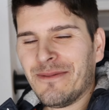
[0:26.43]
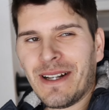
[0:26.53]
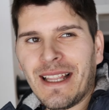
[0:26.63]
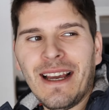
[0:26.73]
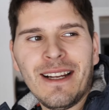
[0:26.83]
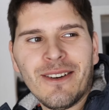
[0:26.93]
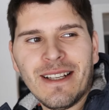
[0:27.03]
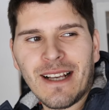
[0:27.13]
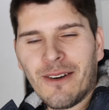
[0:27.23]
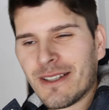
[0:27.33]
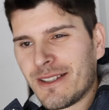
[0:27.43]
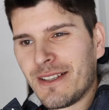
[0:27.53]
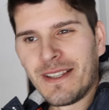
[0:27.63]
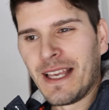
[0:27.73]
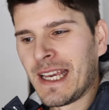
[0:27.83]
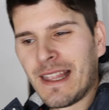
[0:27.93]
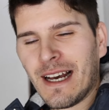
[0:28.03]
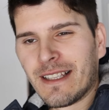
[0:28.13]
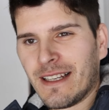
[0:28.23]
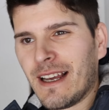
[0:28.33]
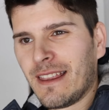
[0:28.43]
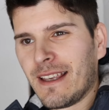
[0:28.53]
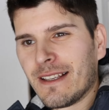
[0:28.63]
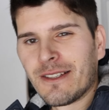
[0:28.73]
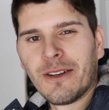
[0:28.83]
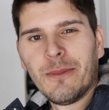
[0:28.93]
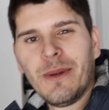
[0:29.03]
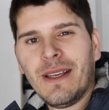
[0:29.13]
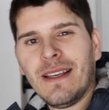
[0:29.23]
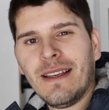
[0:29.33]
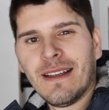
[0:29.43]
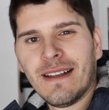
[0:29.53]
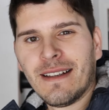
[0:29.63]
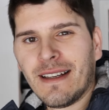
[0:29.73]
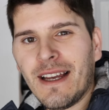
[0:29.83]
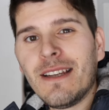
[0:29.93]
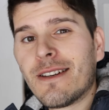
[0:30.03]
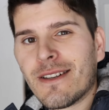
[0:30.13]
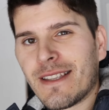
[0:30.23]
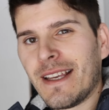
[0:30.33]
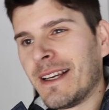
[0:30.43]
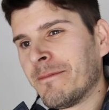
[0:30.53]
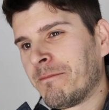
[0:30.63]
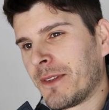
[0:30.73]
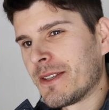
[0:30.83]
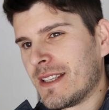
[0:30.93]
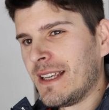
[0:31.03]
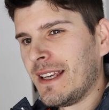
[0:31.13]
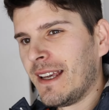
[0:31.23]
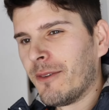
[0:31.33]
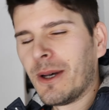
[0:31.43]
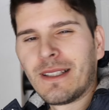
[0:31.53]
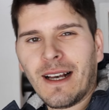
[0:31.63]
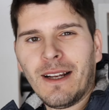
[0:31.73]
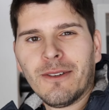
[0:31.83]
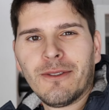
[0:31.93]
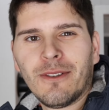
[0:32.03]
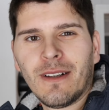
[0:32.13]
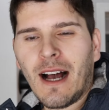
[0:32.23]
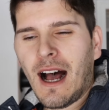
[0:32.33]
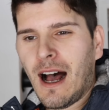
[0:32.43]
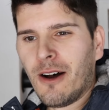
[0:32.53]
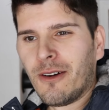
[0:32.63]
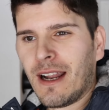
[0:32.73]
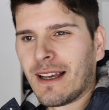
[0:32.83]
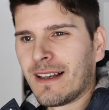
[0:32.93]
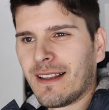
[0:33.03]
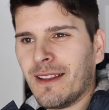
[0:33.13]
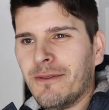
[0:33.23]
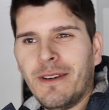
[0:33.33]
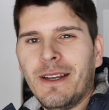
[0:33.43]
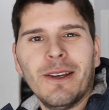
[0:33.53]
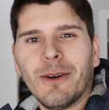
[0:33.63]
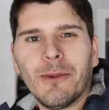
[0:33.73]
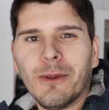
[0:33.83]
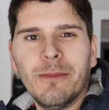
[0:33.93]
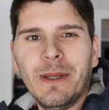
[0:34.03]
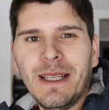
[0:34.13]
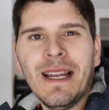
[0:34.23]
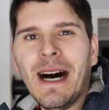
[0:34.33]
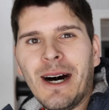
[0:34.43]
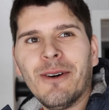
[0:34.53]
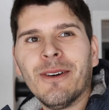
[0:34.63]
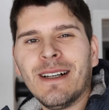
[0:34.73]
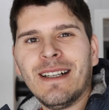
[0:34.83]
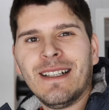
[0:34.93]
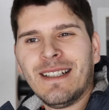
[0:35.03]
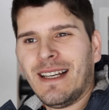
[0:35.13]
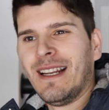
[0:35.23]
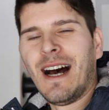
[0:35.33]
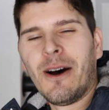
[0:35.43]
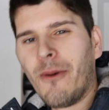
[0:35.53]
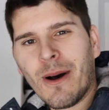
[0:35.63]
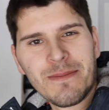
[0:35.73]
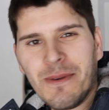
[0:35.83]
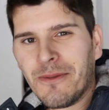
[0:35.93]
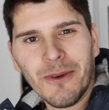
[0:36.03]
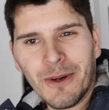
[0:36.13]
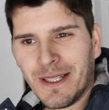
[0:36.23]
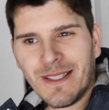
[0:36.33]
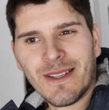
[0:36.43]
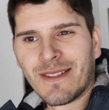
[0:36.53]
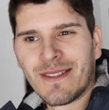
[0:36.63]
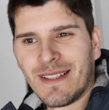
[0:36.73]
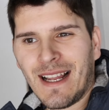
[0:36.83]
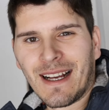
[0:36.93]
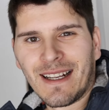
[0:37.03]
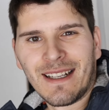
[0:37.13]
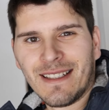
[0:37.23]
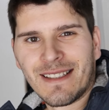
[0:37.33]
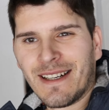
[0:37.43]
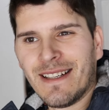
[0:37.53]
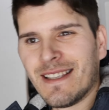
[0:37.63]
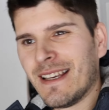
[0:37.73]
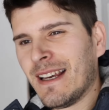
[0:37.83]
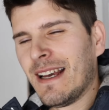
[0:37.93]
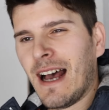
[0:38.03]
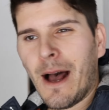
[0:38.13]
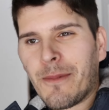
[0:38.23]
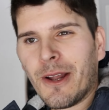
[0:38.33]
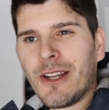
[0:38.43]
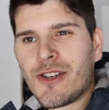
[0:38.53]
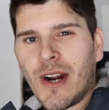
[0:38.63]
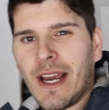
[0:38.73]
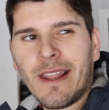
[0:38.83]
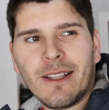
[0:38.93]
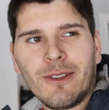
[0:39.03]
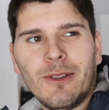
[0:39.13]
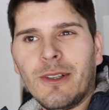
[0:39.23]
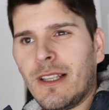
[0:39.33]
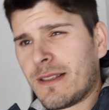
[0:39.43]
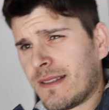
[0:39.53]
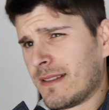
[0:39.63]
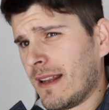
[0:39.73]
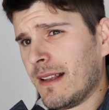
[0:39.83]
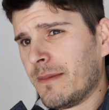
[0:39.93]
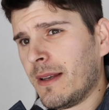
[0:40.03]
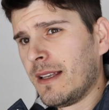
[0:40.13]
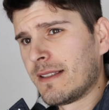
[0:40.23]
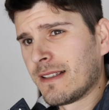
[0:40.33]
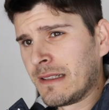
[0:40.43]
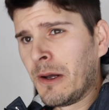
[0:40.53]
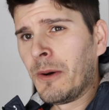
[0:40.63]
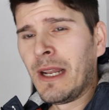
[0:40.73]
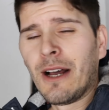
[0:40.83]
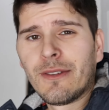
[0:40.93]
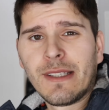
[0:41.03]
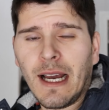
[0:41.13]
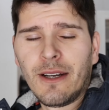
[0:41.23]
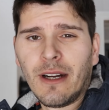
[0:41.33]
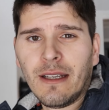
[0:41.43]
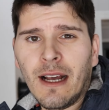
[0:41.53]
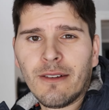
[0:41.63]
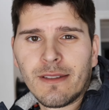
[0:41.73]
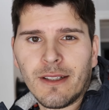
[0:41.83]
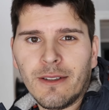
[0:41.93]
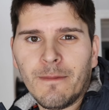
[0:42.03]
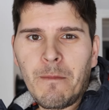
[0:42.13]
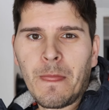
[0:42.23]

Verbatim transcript: But anyways, I was just thinking that, and I think it's gonna be uh, interesting to see what kind of how like the video will be now and how it was before It's just like it's crazy i'm gonna try that to do this a little it's snowing outside right now so